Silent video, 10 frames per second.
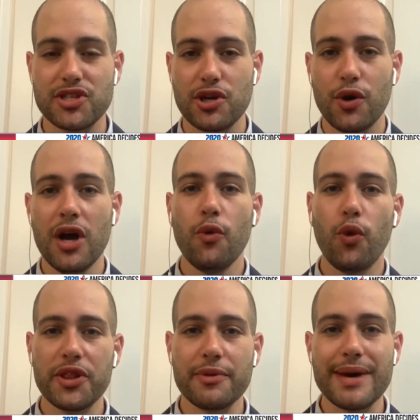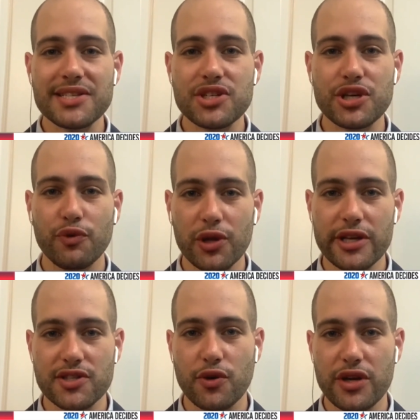So, what the messaging
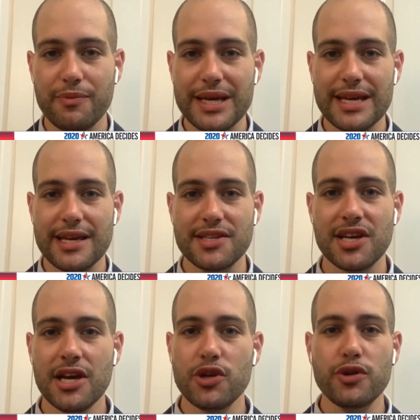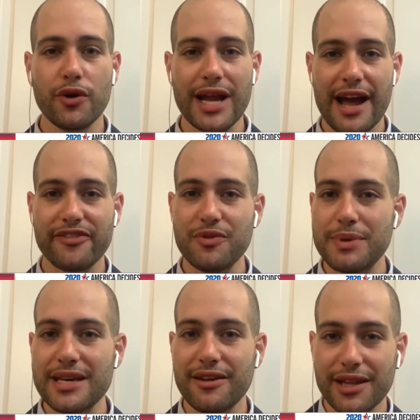really is going to be is you don't have to
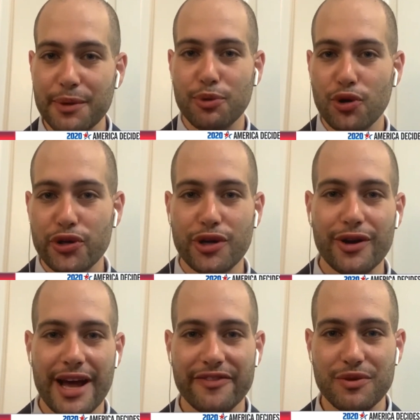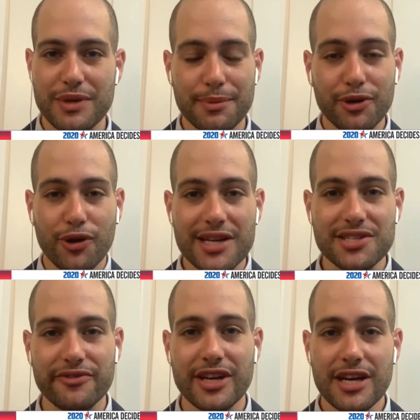be a liberal, you don't have to be a
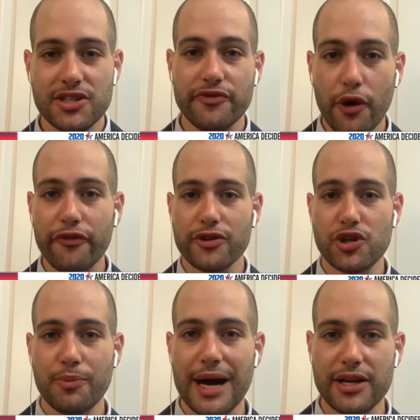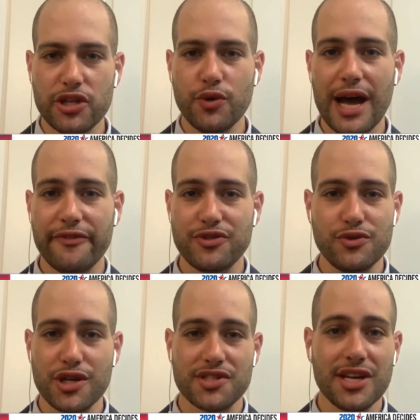progressive to vote for Joe Biden. You have
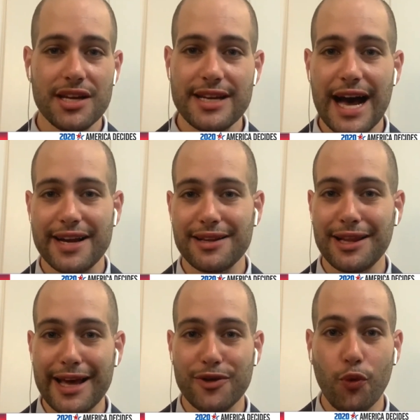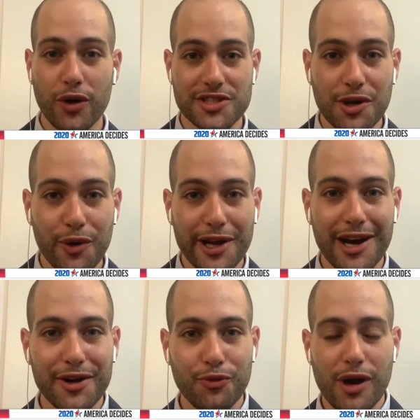to just not like what's going
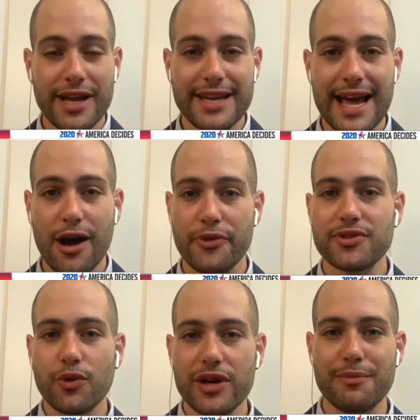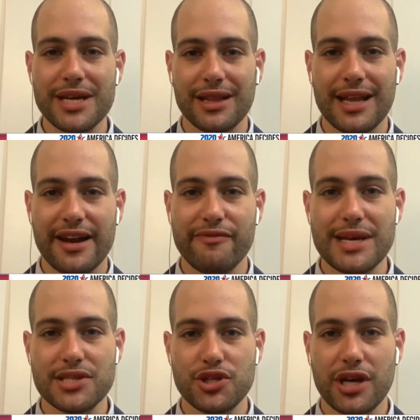on right now. There's going to be a lot of
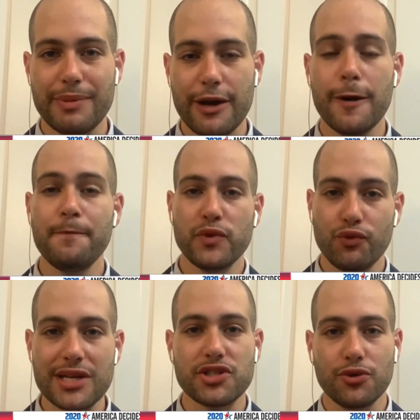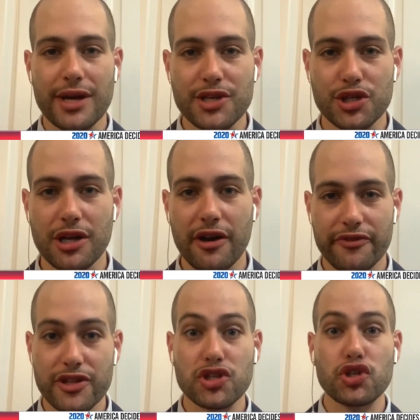messaging about restoration
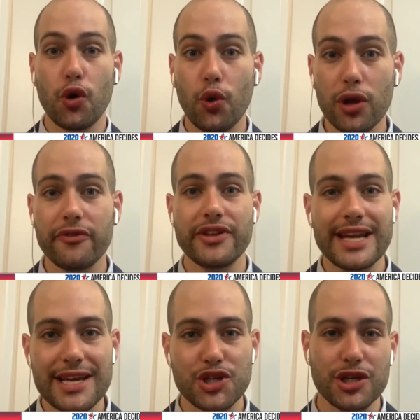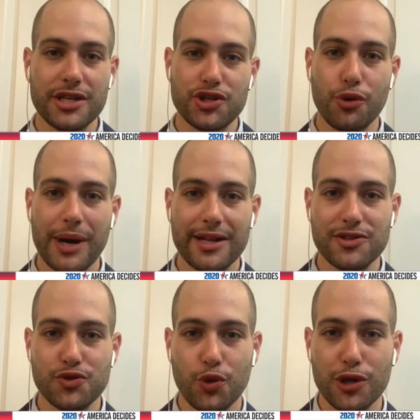of the soul of the nation, in Joe
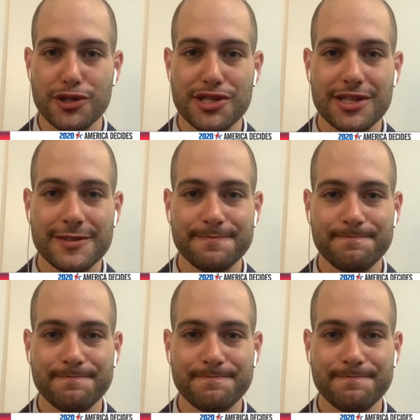Biden's words.